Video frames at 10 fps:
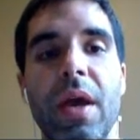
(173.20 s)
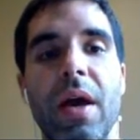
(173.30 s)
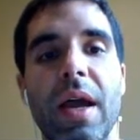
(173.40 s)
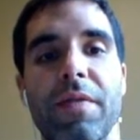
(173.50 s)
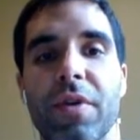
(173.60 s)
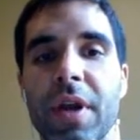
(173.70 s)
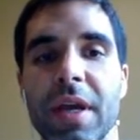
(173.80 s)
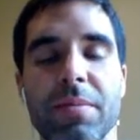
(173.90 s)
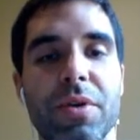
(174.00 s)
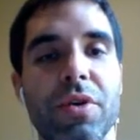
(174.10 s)
If your
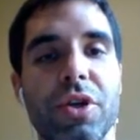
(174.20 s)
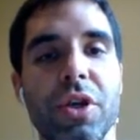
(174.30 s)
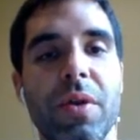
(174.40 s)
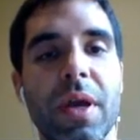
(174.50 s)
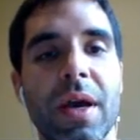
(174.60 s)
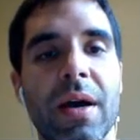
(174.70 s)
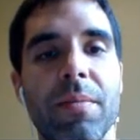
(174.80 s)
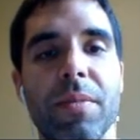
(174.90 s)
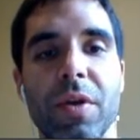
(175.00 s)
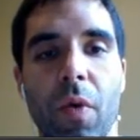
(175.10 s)
hips are shooting
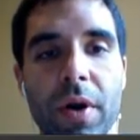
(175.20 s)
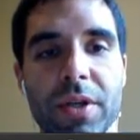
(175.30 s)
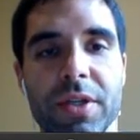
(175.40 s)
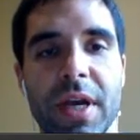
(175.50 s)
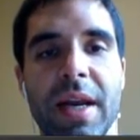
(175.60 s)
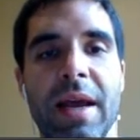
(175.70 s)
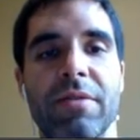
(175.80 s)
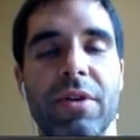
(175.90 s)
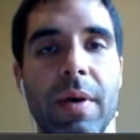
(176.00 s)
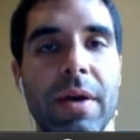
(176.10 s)
up, you want to stay down
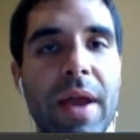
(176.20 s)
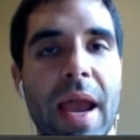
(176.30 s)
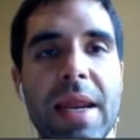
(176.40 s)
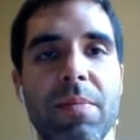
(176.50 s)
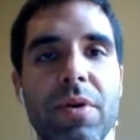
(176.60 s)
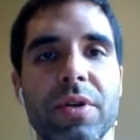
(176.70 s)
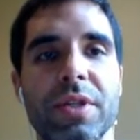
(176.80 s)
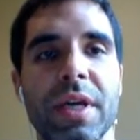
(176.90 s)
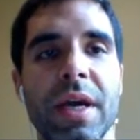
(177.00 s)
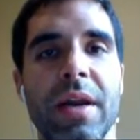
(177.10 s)
to around
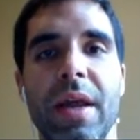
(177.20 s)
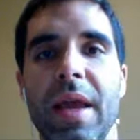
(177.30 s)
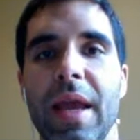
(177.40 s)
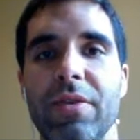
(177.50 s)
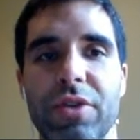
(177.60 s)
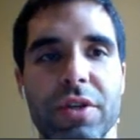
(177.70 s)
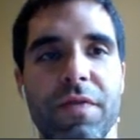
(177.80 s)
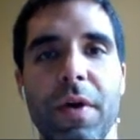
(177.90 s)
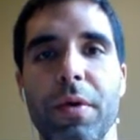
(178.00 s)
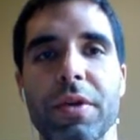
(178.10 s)
80% and just
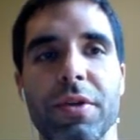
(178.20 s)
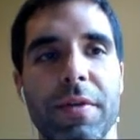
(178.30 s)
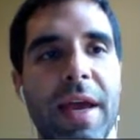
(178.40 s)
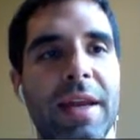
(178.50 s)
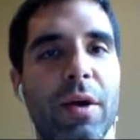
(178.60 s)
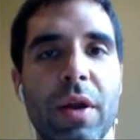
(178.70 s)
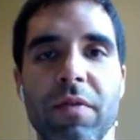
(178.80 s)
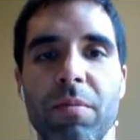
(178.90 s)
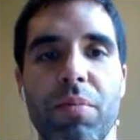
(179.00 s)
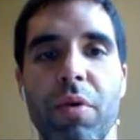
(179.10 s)
focus on that. Don't
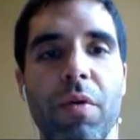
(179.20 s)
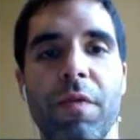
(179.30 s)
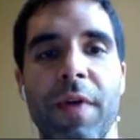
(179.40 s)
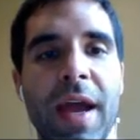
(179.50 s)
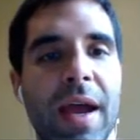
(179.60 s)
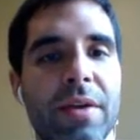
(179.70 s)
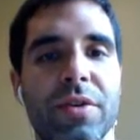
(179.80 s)
even pull fast.